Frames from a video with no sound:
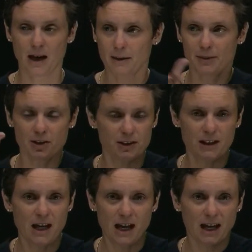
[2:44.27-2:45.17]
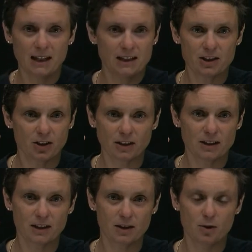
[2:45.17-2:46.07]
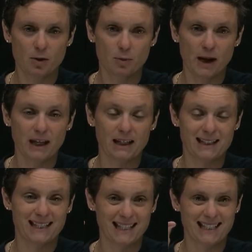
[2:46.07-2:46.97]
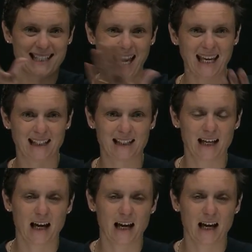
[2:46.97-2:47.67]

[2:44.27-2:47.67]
because it is not going to go away. It's sustained.